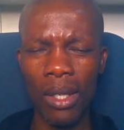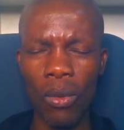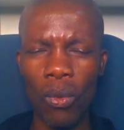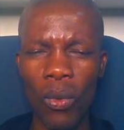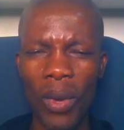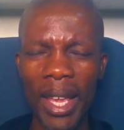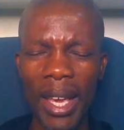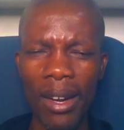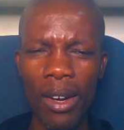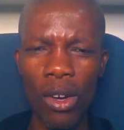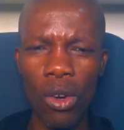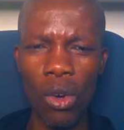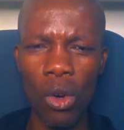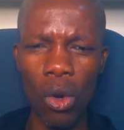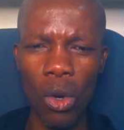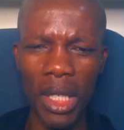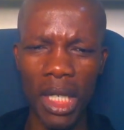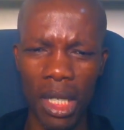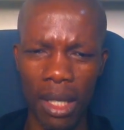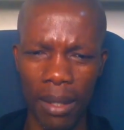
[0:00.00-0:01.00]
we are
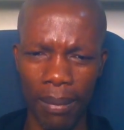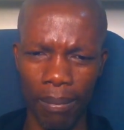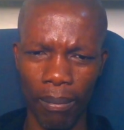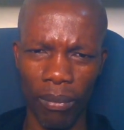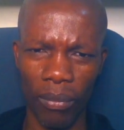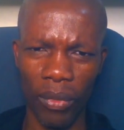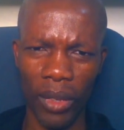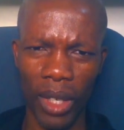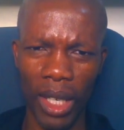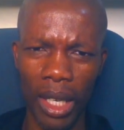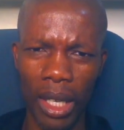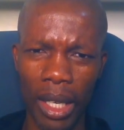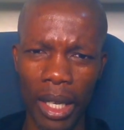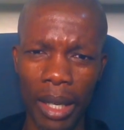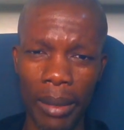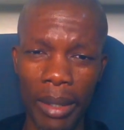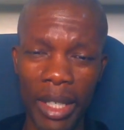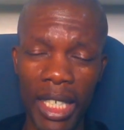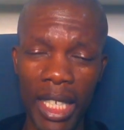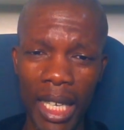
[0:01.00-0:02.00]
not a,
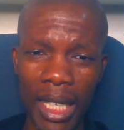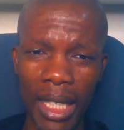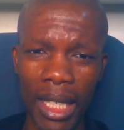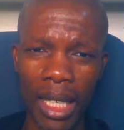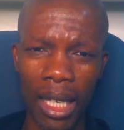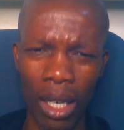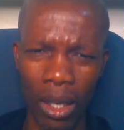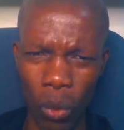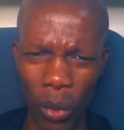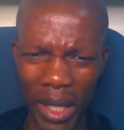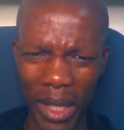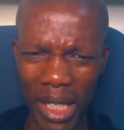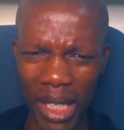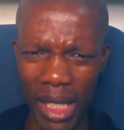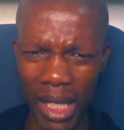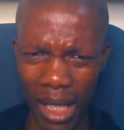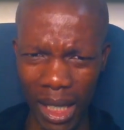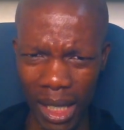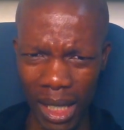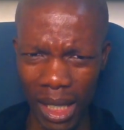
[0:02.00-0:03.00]
a channel which
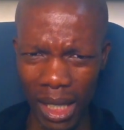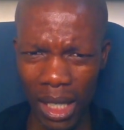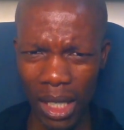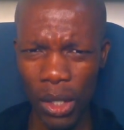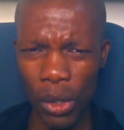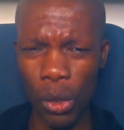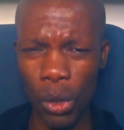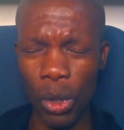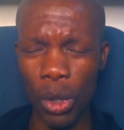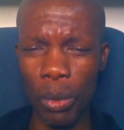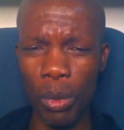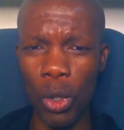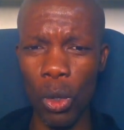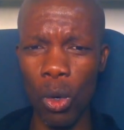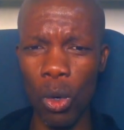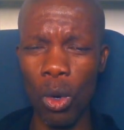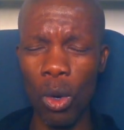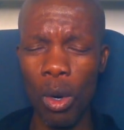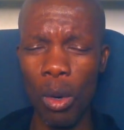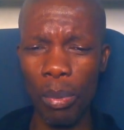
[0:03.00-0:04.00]
seeks to
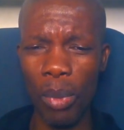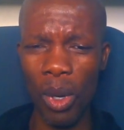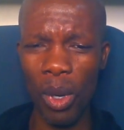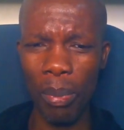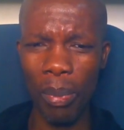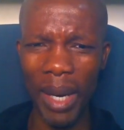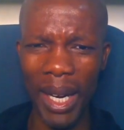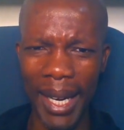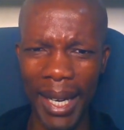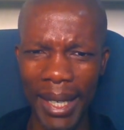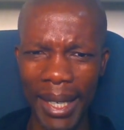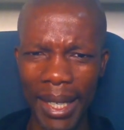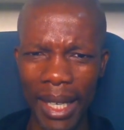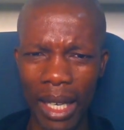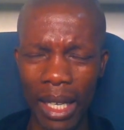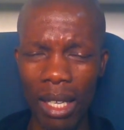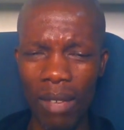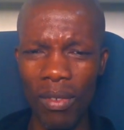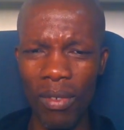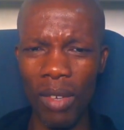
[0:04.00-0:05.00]
do propaganda
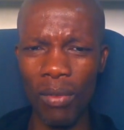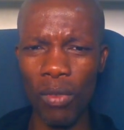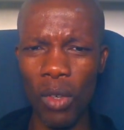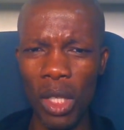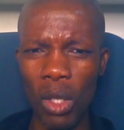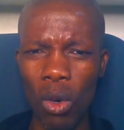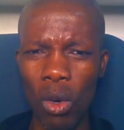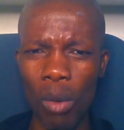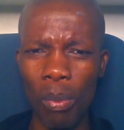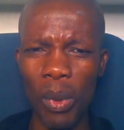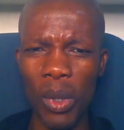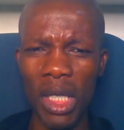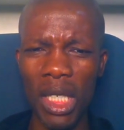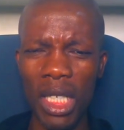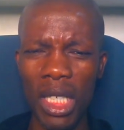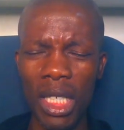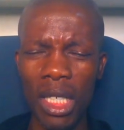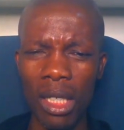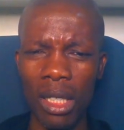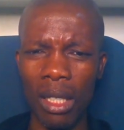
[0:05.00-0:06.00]
even for the
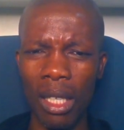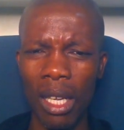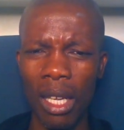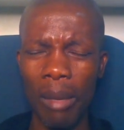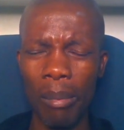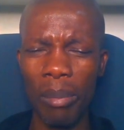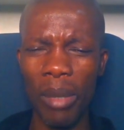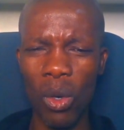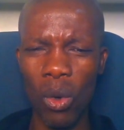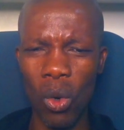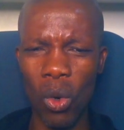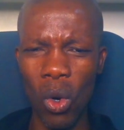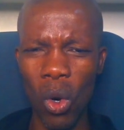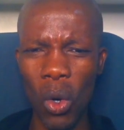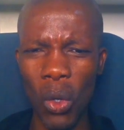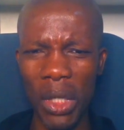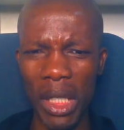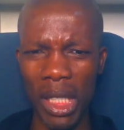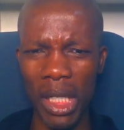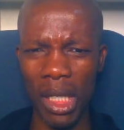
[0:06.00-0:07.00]
opposition,
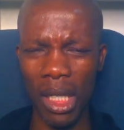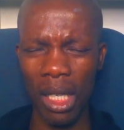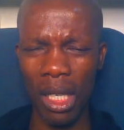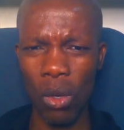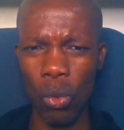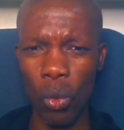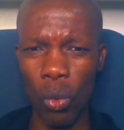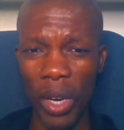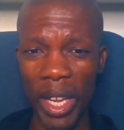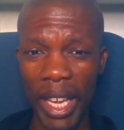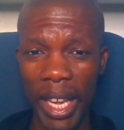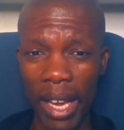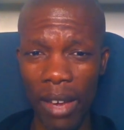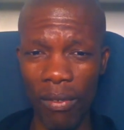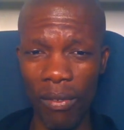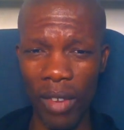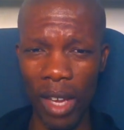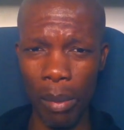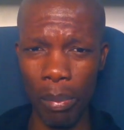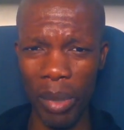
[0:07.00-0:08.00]
because we
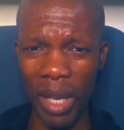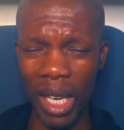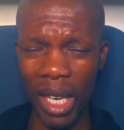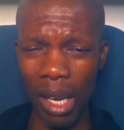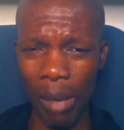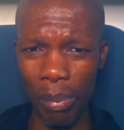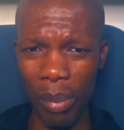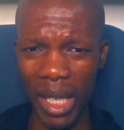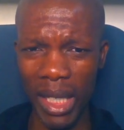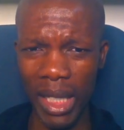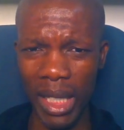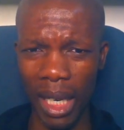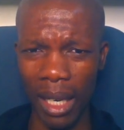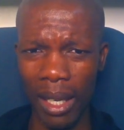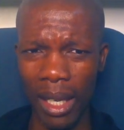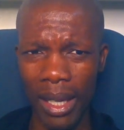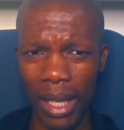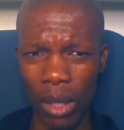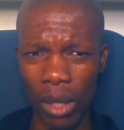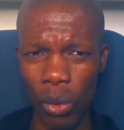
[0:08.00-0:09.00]
have a bigger picture
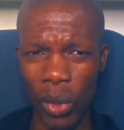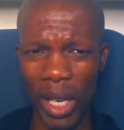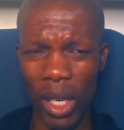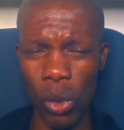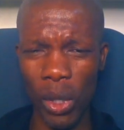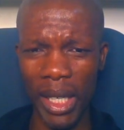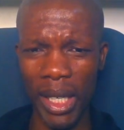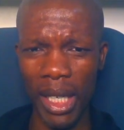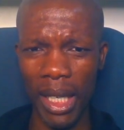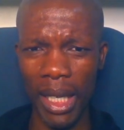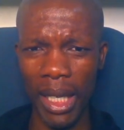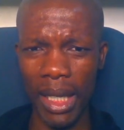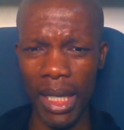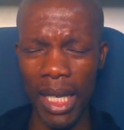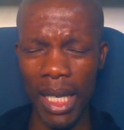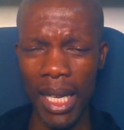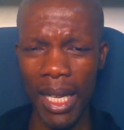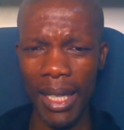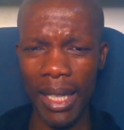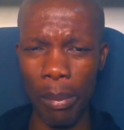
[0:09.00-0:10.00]
that we are looking at.
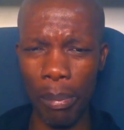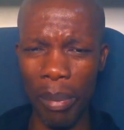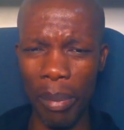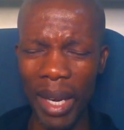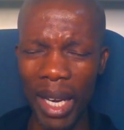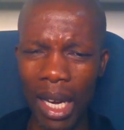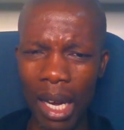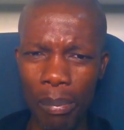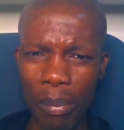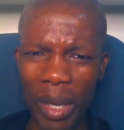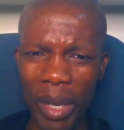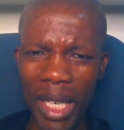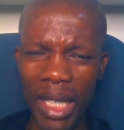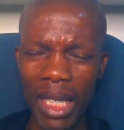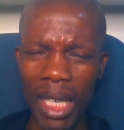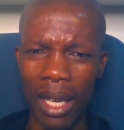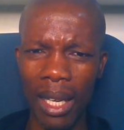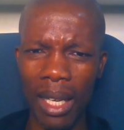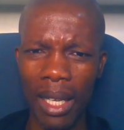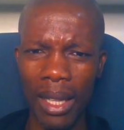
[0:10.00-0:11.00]
The bigger
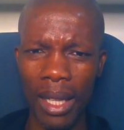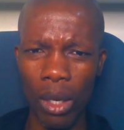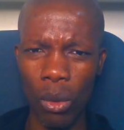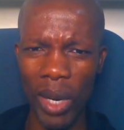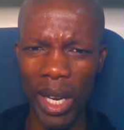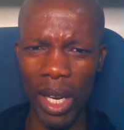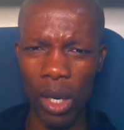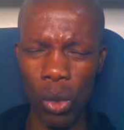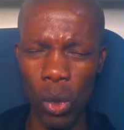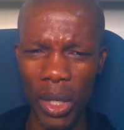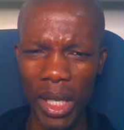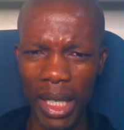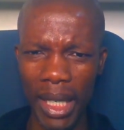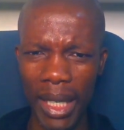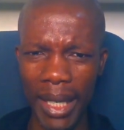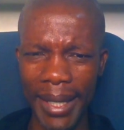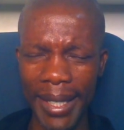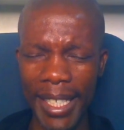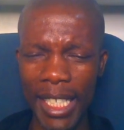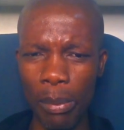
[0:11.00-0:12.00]
picture that we are looking
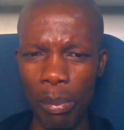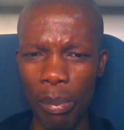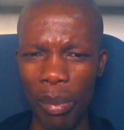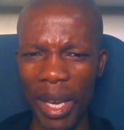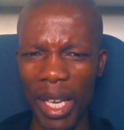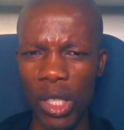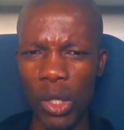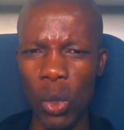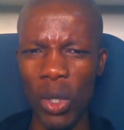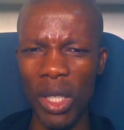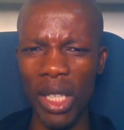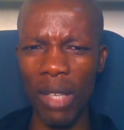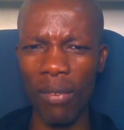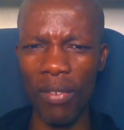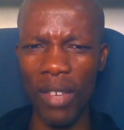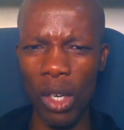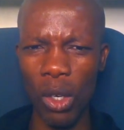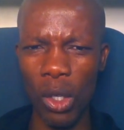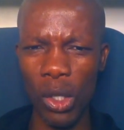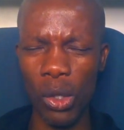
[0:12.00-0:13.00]
at is based on the
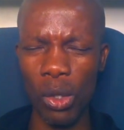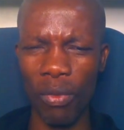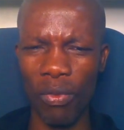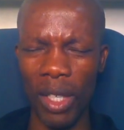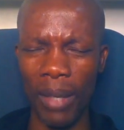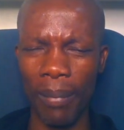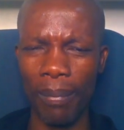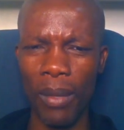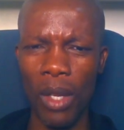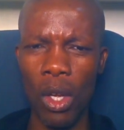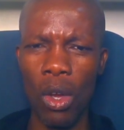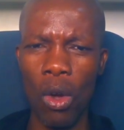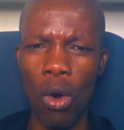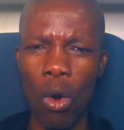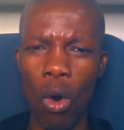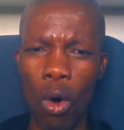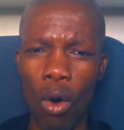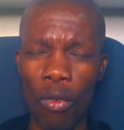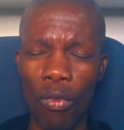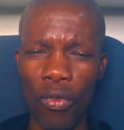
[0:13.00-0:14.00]
philosophy
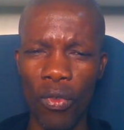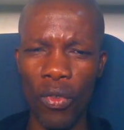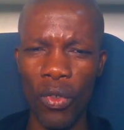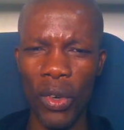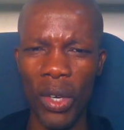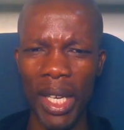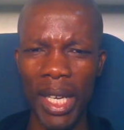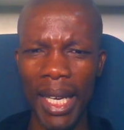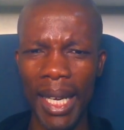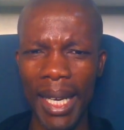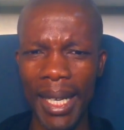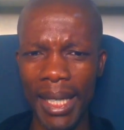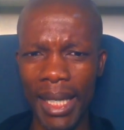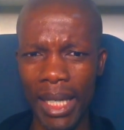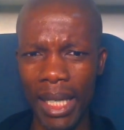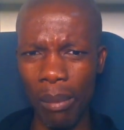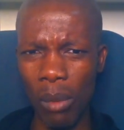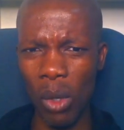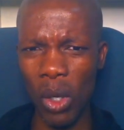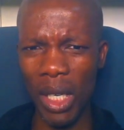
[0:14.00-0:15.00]
of a
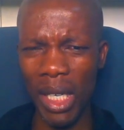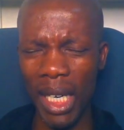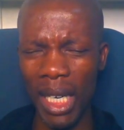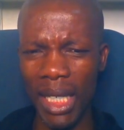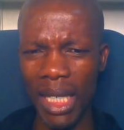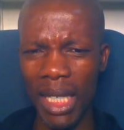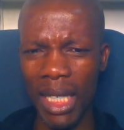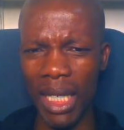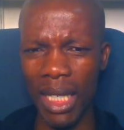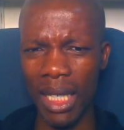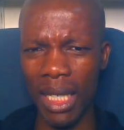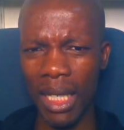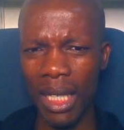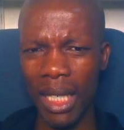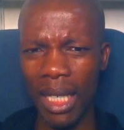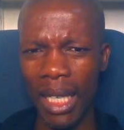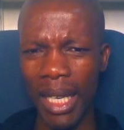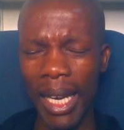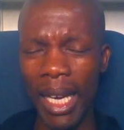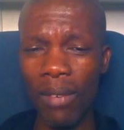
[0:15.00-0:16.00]
democratic
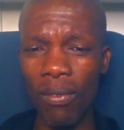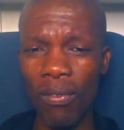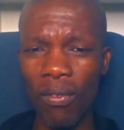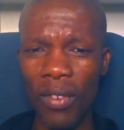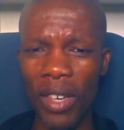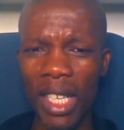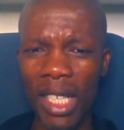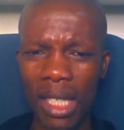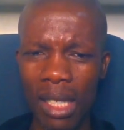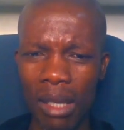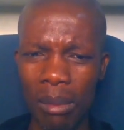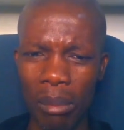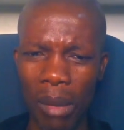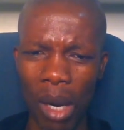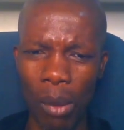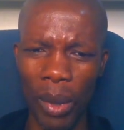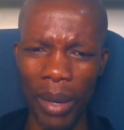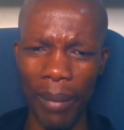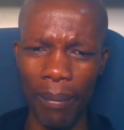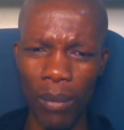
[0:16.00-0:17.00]
and free
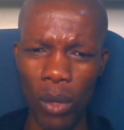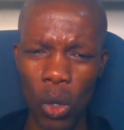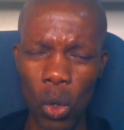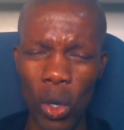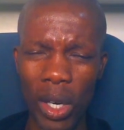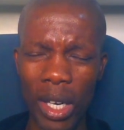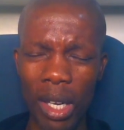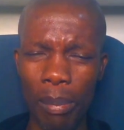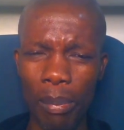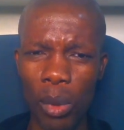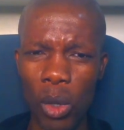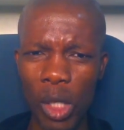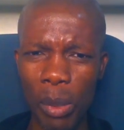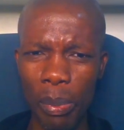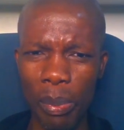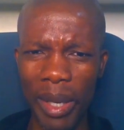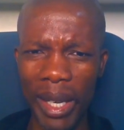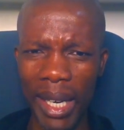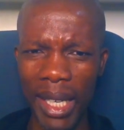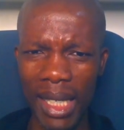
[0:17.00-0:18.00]
Zimbabwe, on a
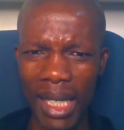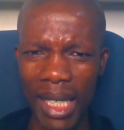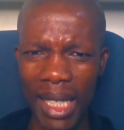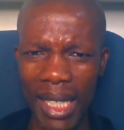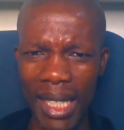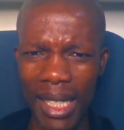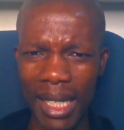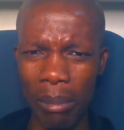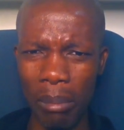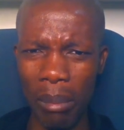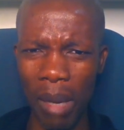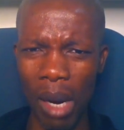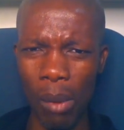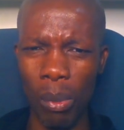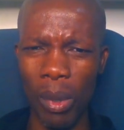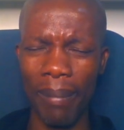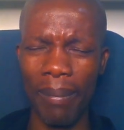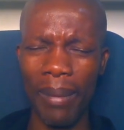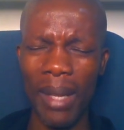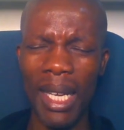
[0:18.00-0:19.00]
prosperous
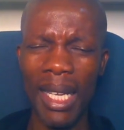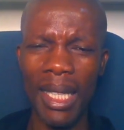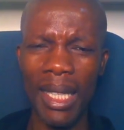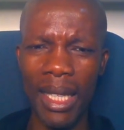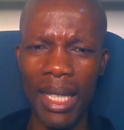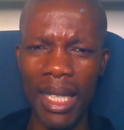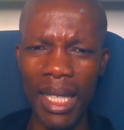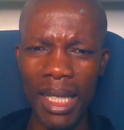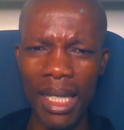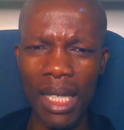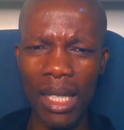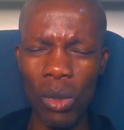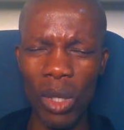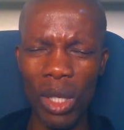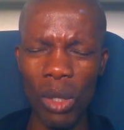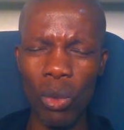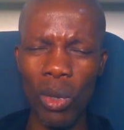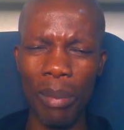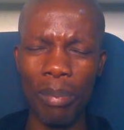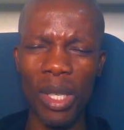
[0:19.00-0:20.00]
Zimbabwe. This is
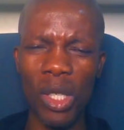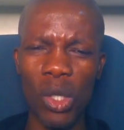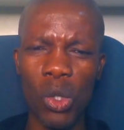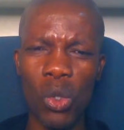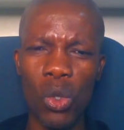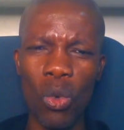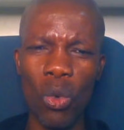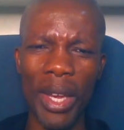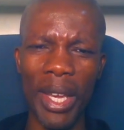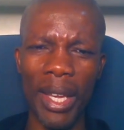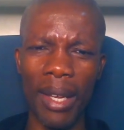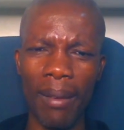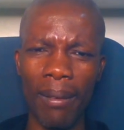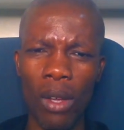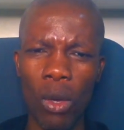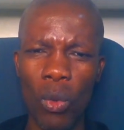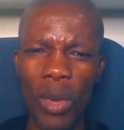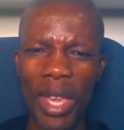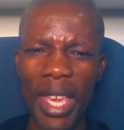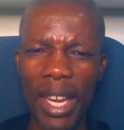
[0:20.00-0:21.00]
what we're pursuing.
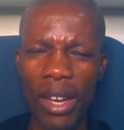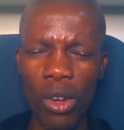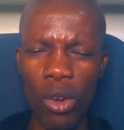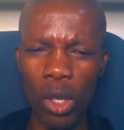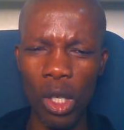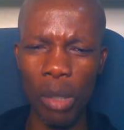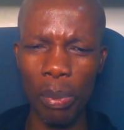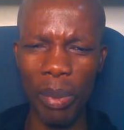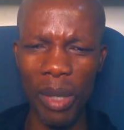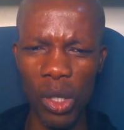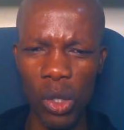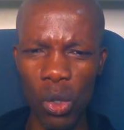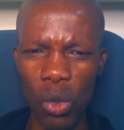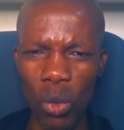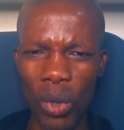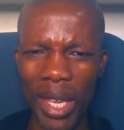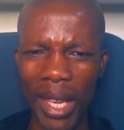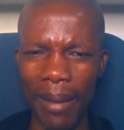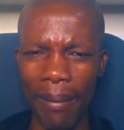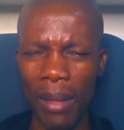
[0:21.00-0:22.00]
We are not
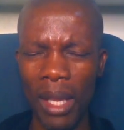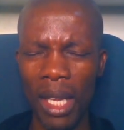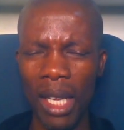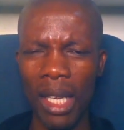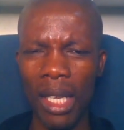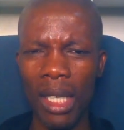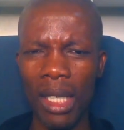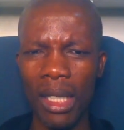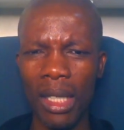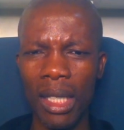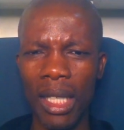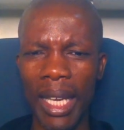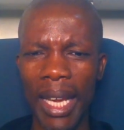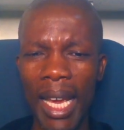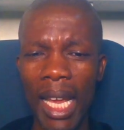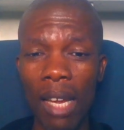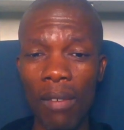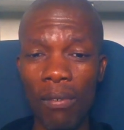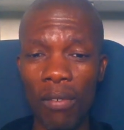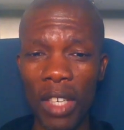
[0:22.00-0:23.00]
pursuing the
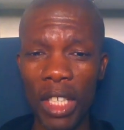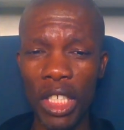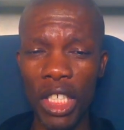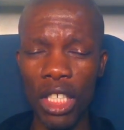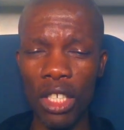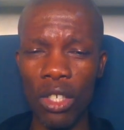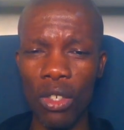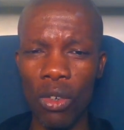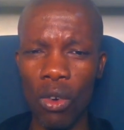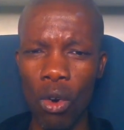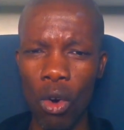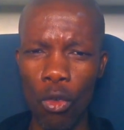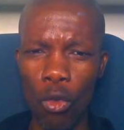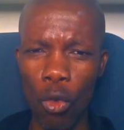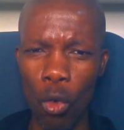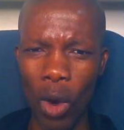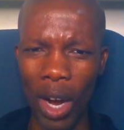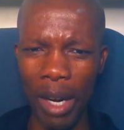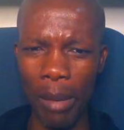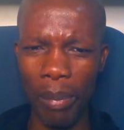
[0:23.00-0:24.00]
elevation of
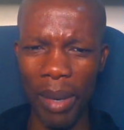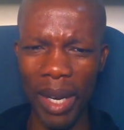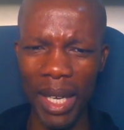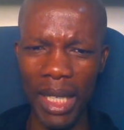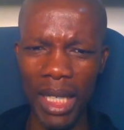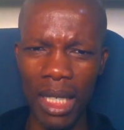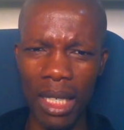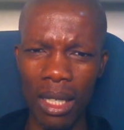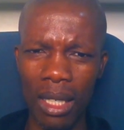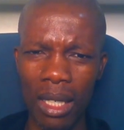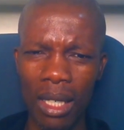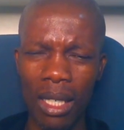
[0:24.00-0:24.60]
one party